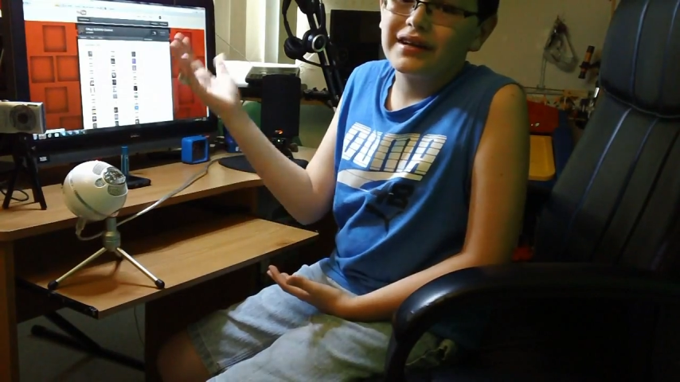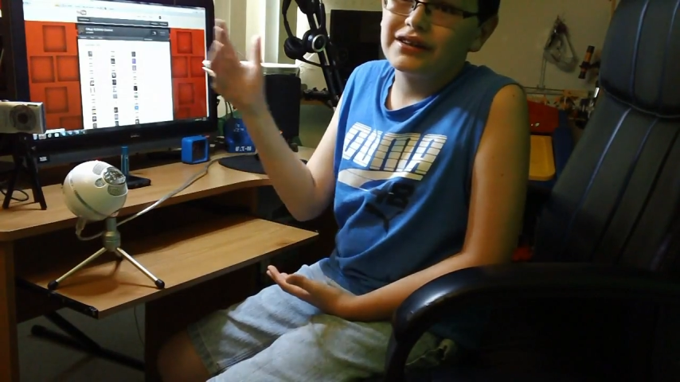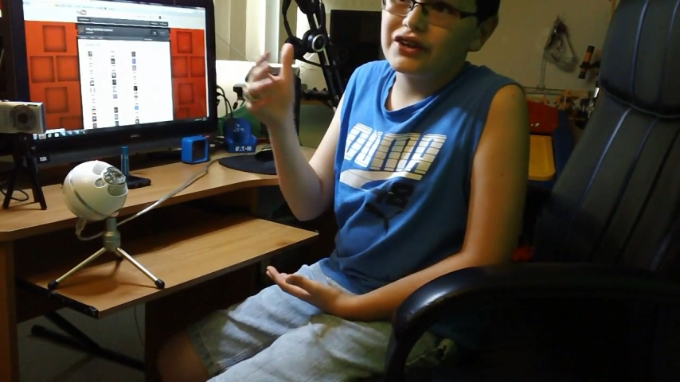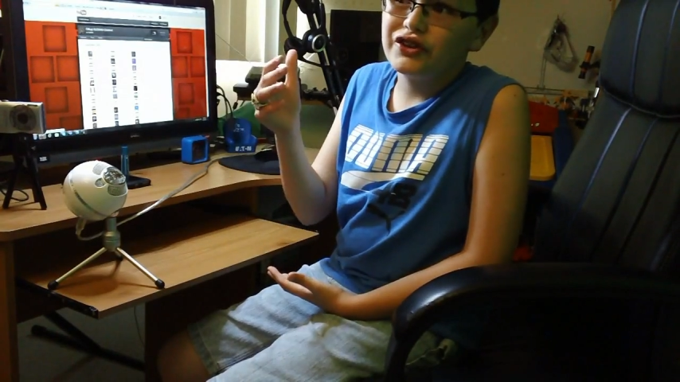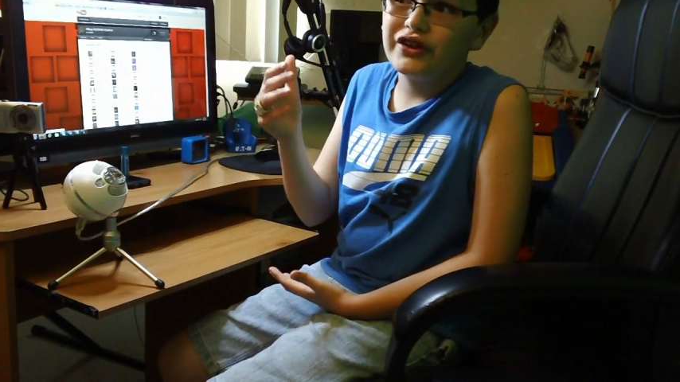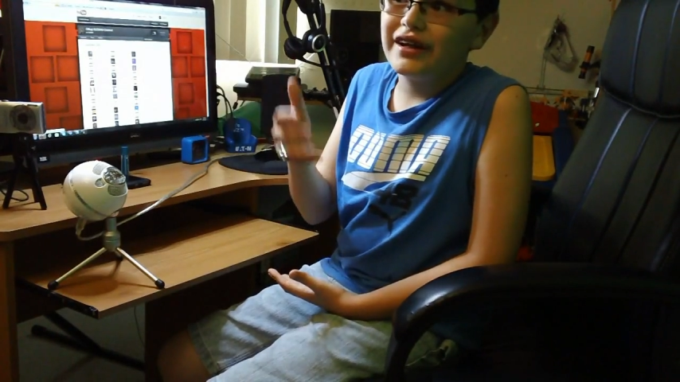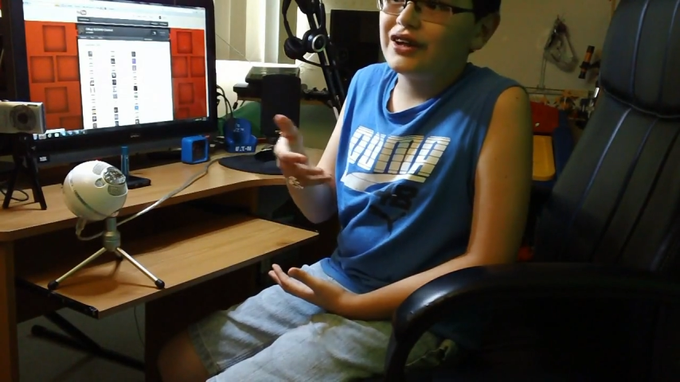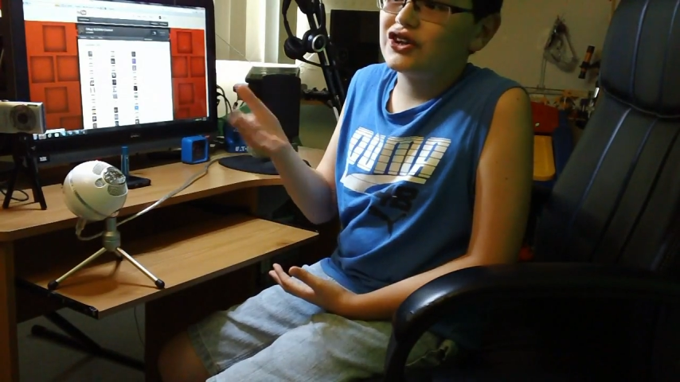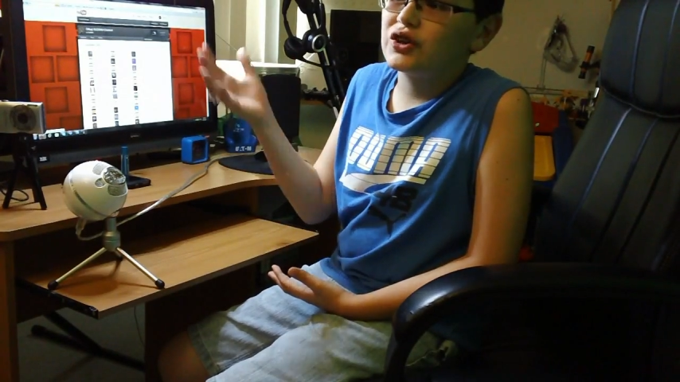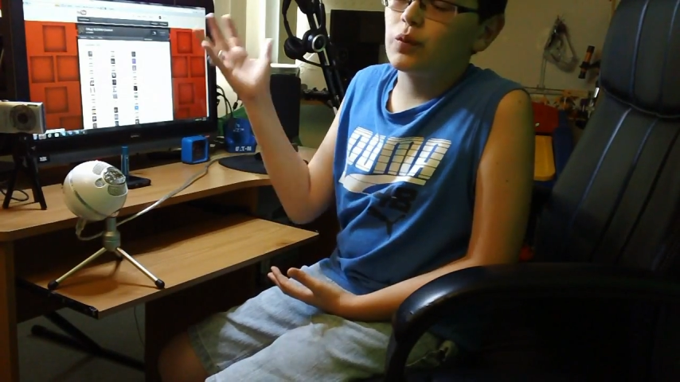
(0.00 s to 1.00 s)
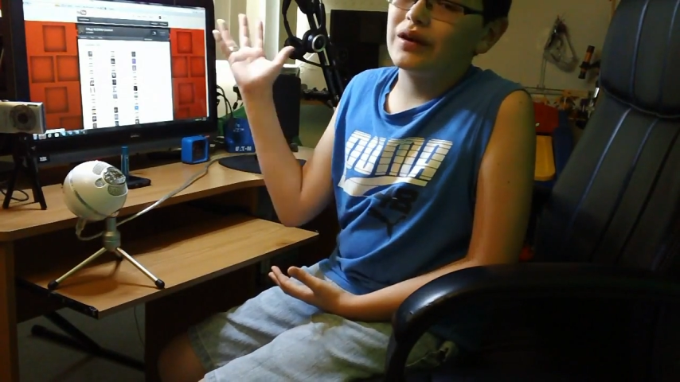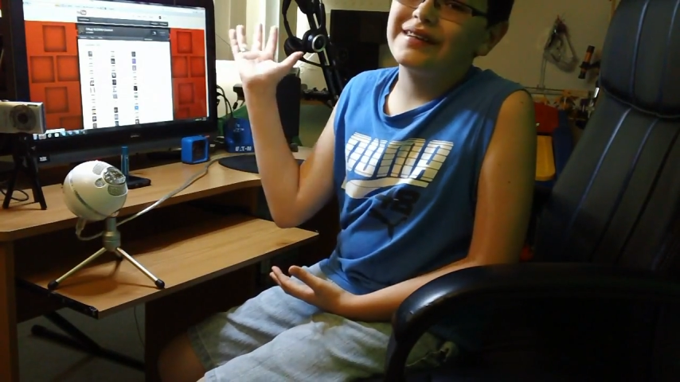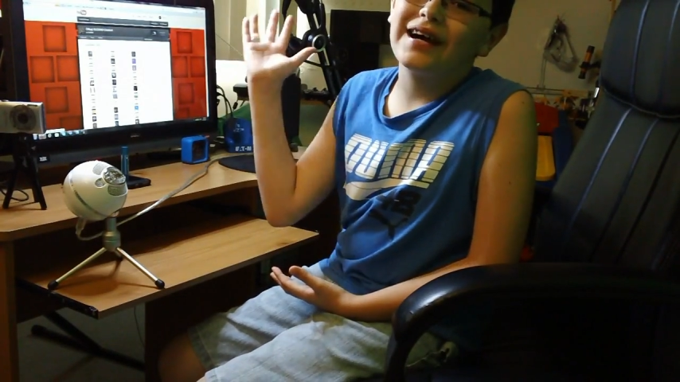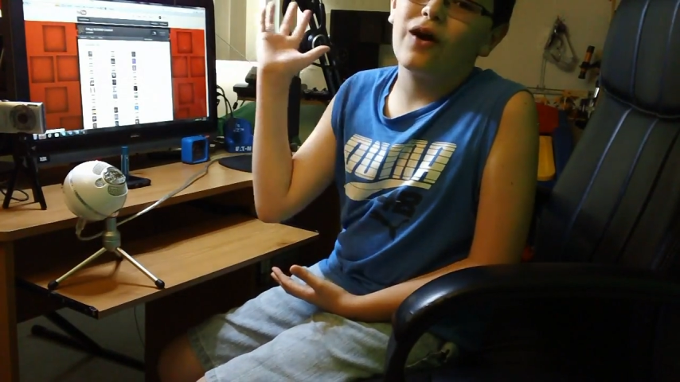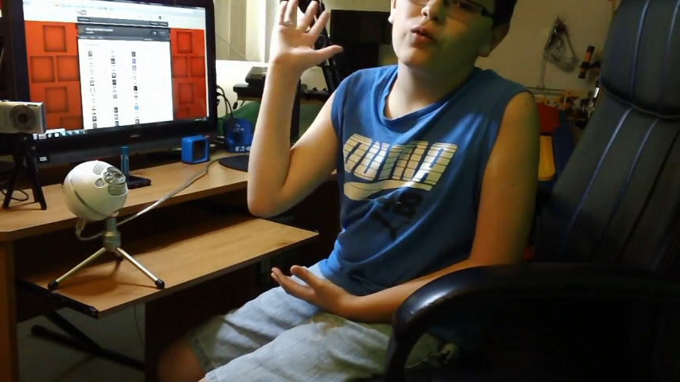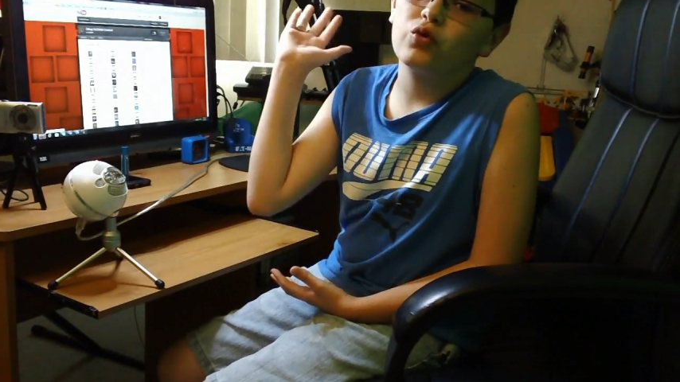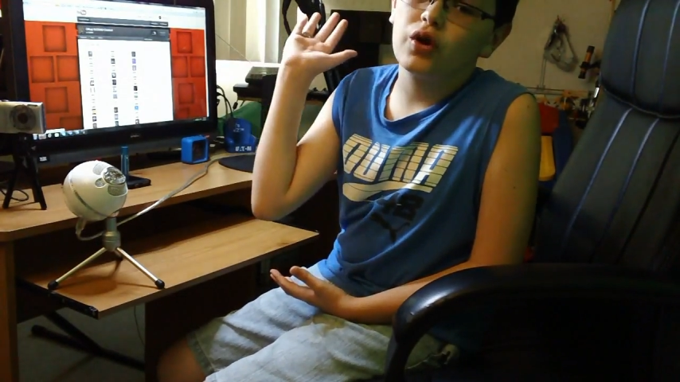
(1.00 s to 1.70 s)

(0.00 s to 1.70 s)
And yesterday, it just went down